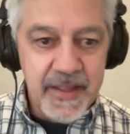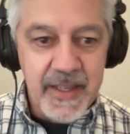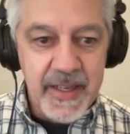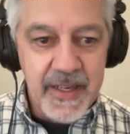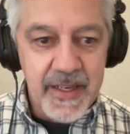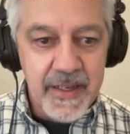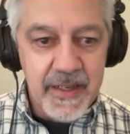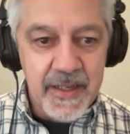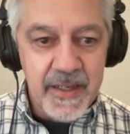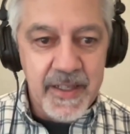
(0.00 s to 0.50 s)

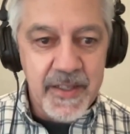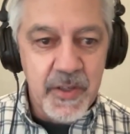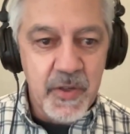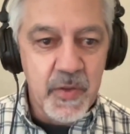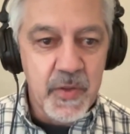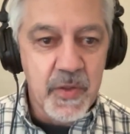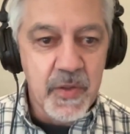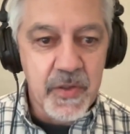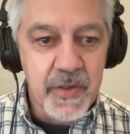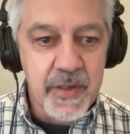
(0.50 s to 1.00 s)
then I no
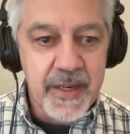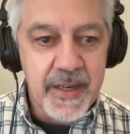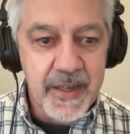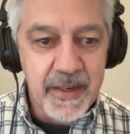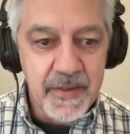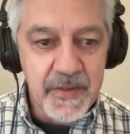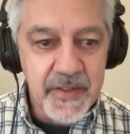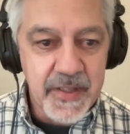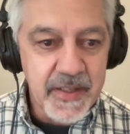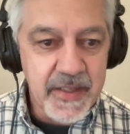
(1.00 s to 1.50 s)
longer
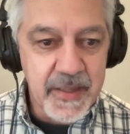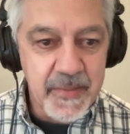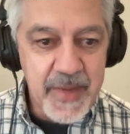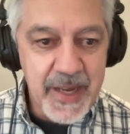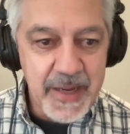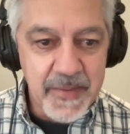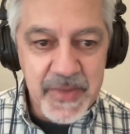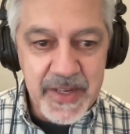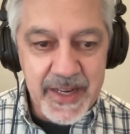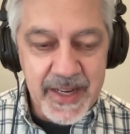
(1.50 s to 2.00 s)
have system
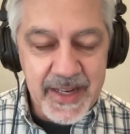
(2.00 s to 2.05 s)
admin